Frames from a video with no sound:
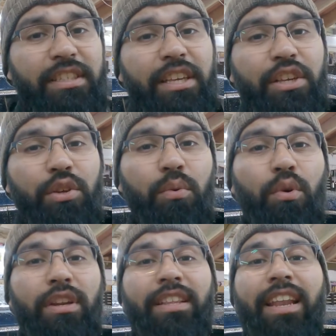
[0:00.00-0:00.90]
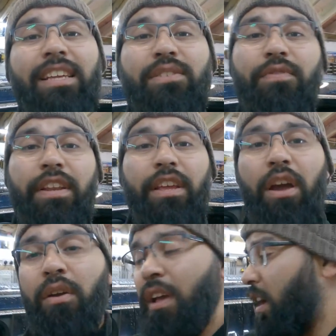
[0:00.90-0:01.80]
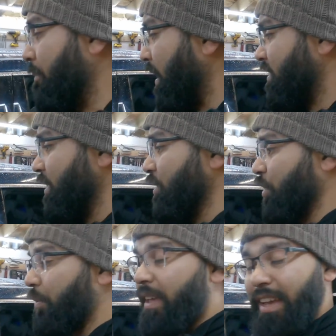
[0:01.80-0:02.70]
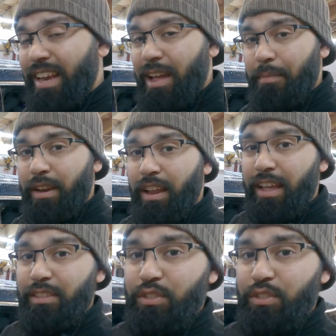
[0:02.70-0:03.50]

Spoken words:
seeing you all in the next video. I'm actually doing an ambient light